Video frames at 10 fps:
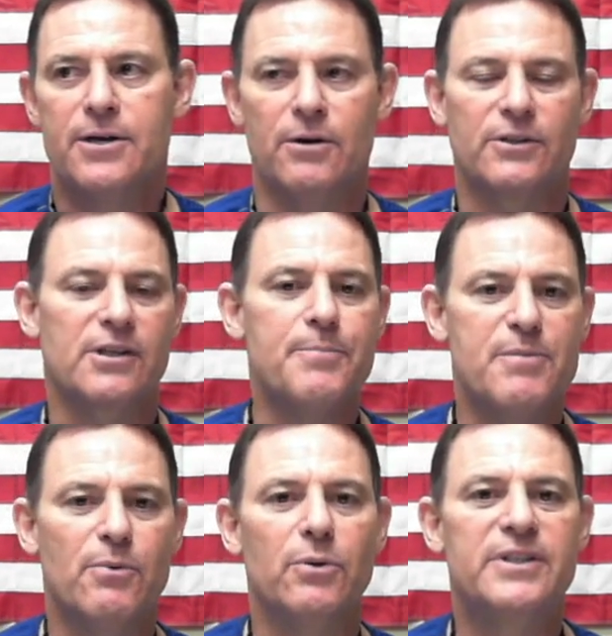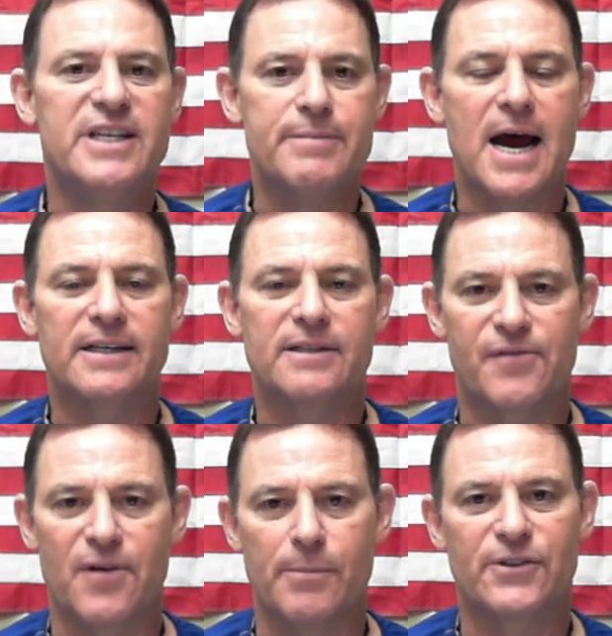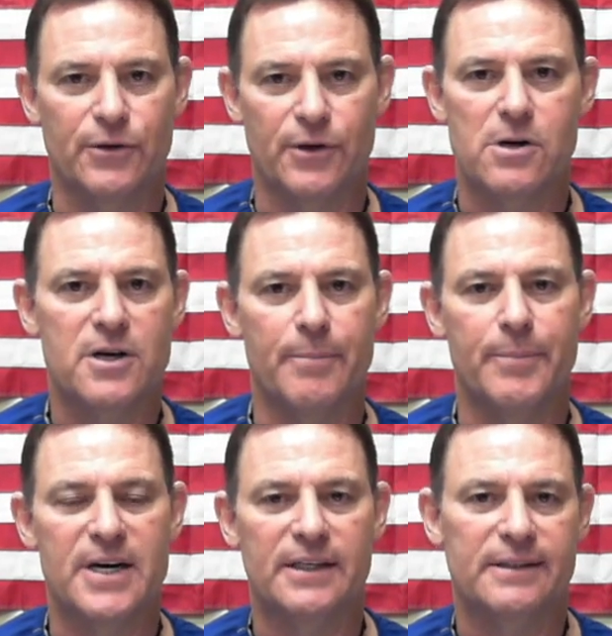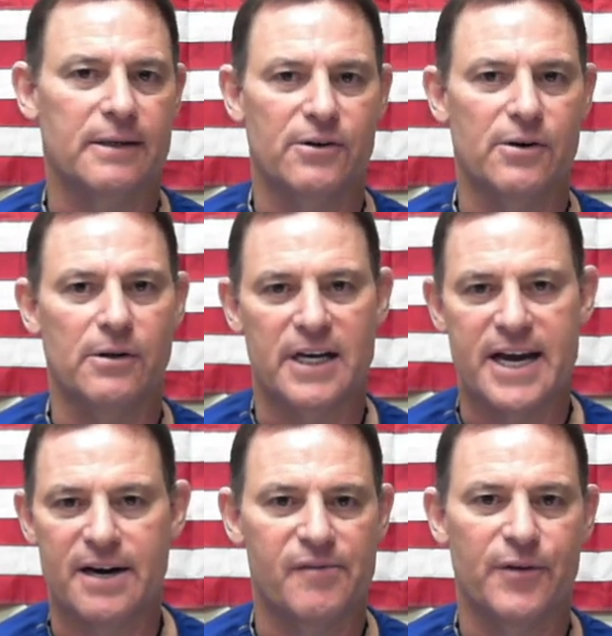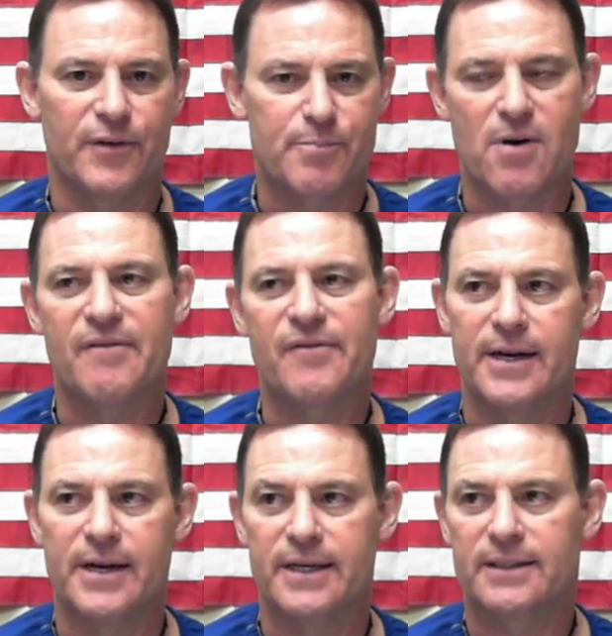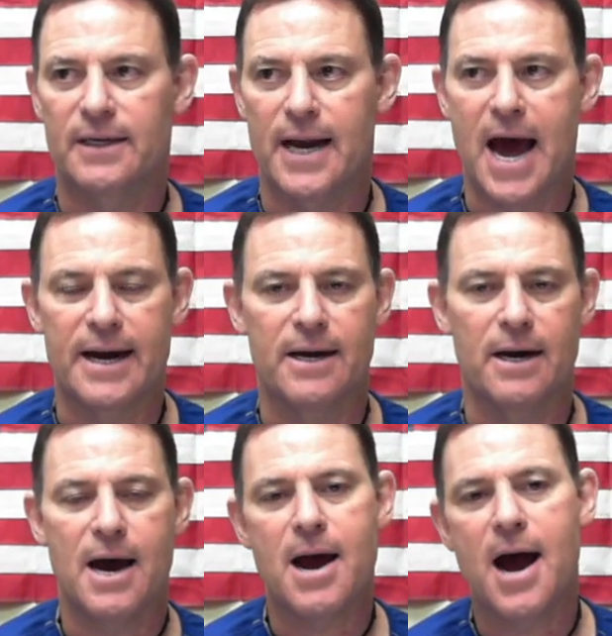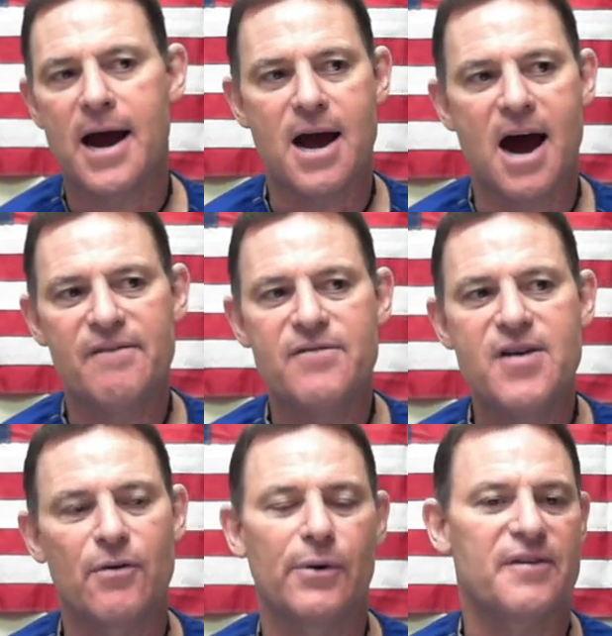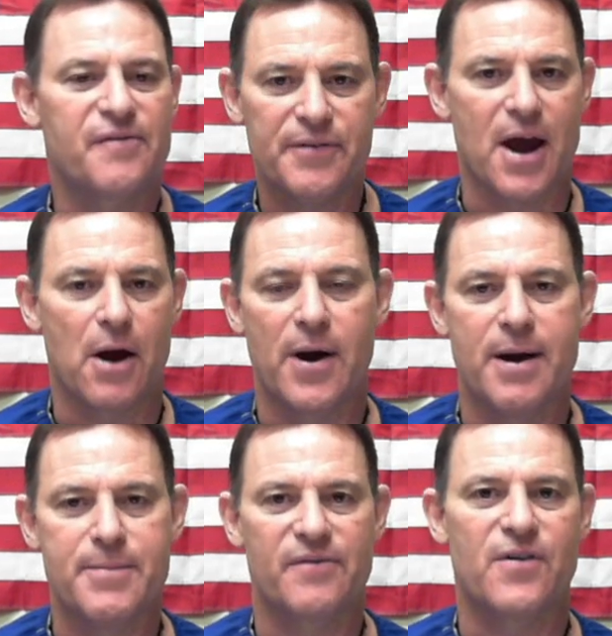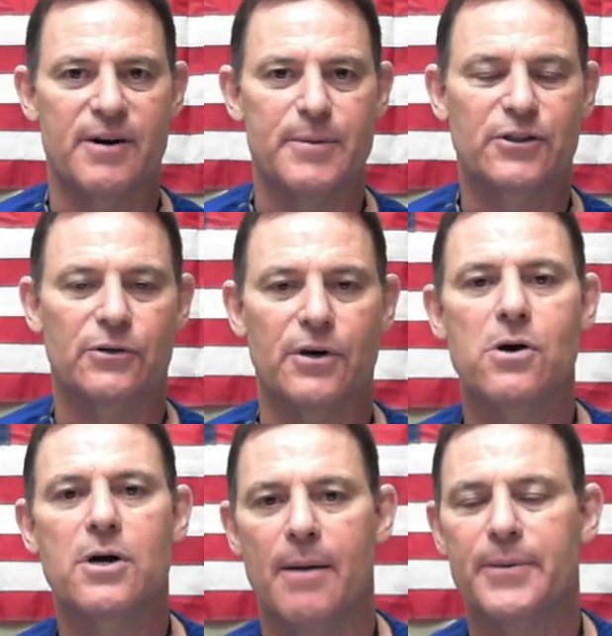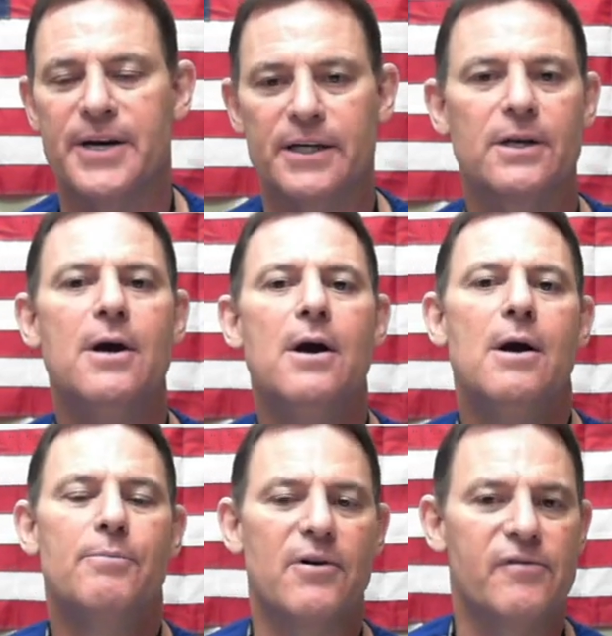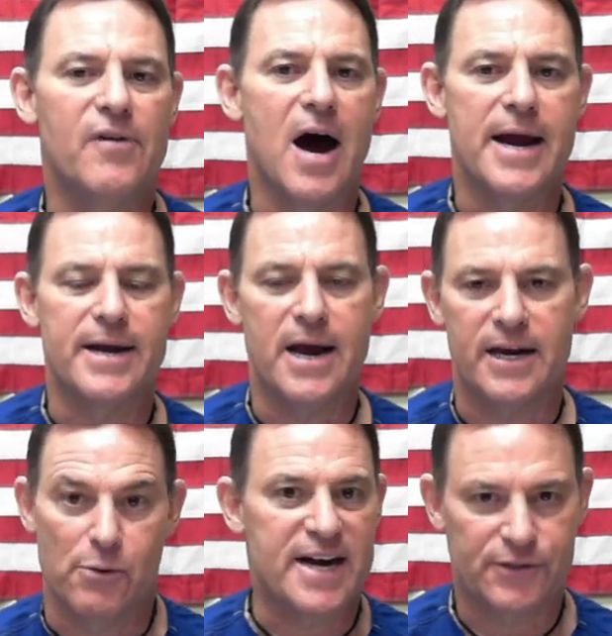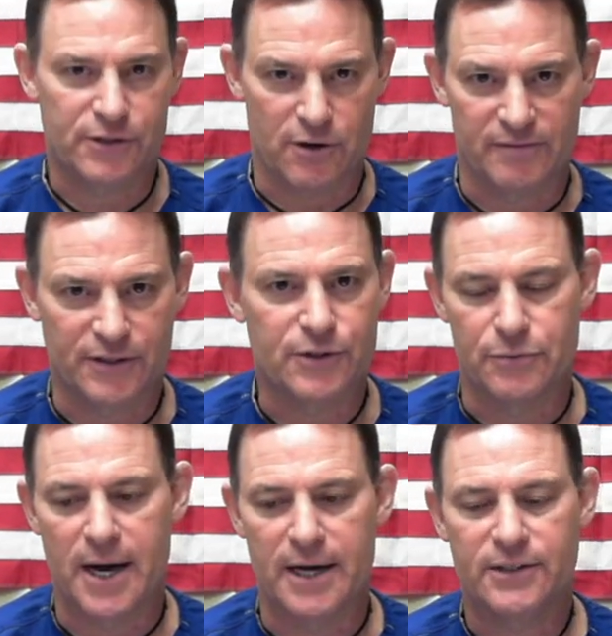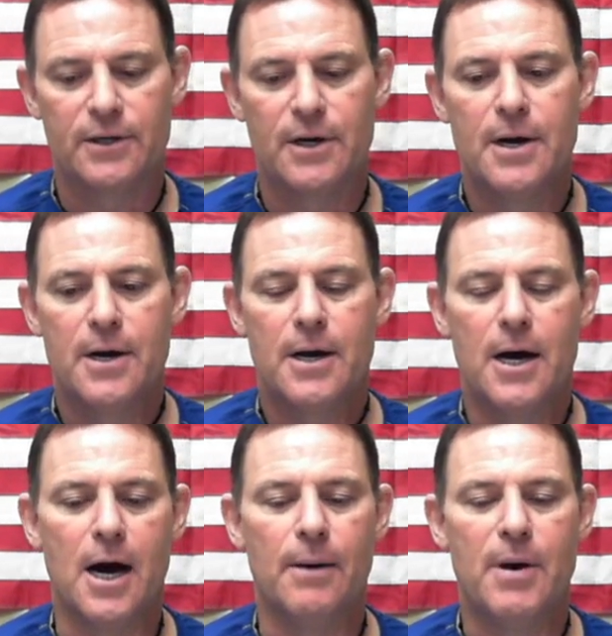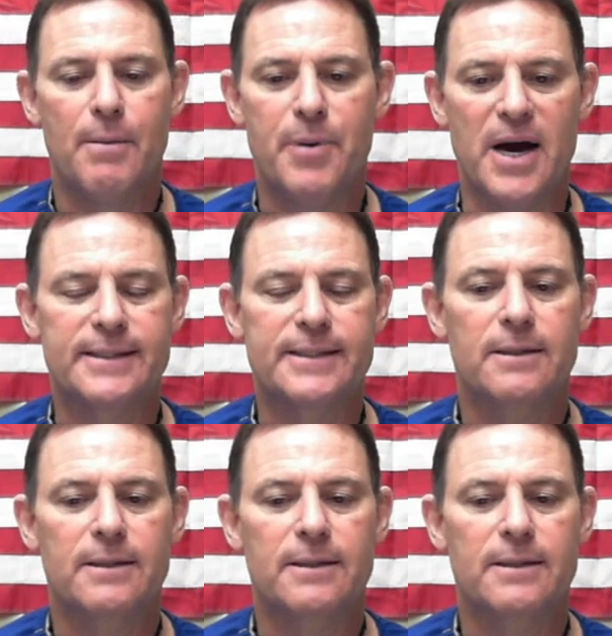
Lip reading: some people will demonize the pharmaceutical companies, that they're only in it for the profit and this and that. And I've never really felt that way. I mean, pharmaceutical companies provide a great service to us, but